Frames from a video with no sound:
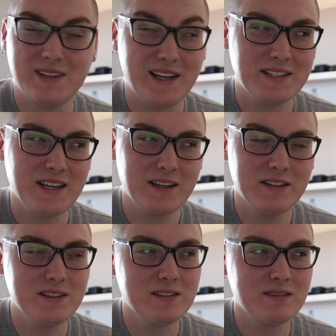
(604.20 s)
10
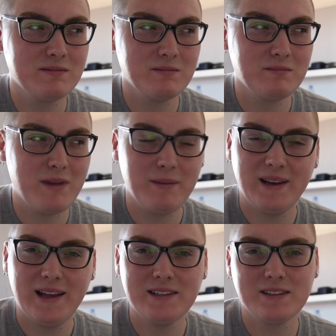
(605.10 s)
seconds, maybe
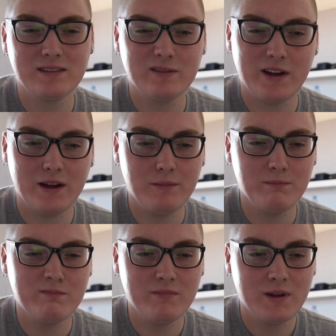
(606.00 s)
less.
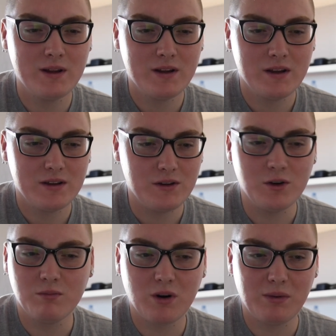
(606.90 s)
You
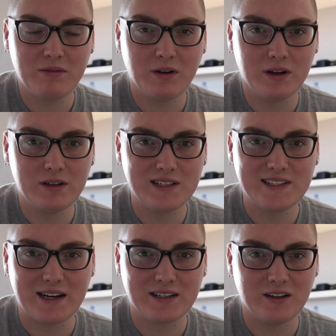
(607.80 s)
can probably find
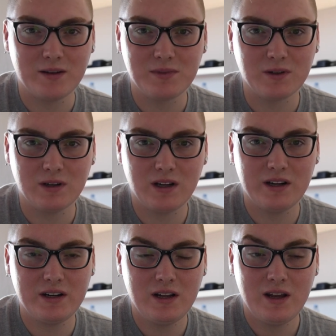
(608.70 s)
exact times
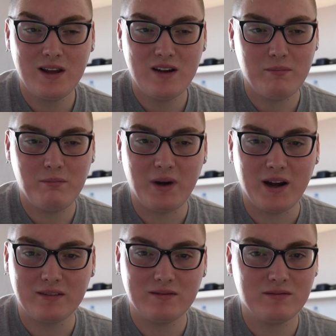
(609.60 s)
online,
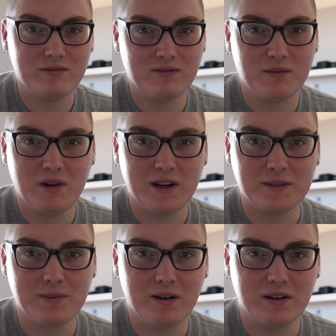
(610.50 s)
but from my
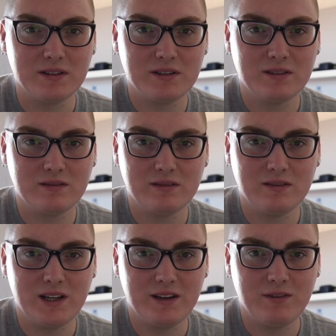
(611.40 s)
experience,
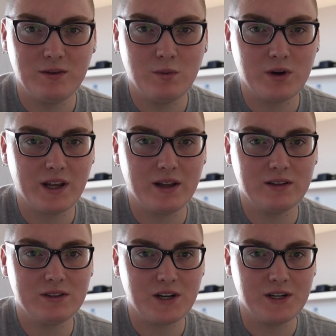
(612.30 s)
if you want to
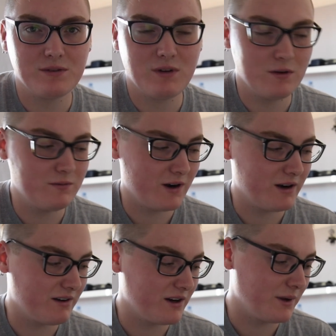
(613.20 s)
change a roll
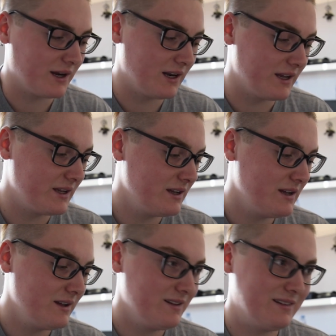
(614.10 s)
very, very quickly,
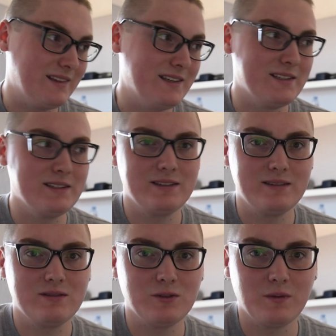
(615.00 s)
this is
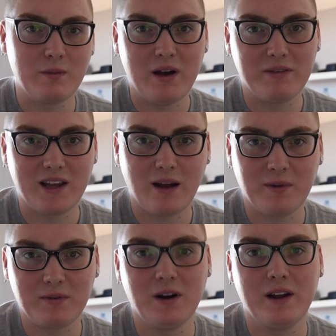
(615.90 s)
sort of the perfect
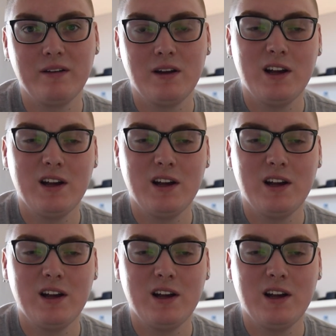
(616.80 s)
camera for it.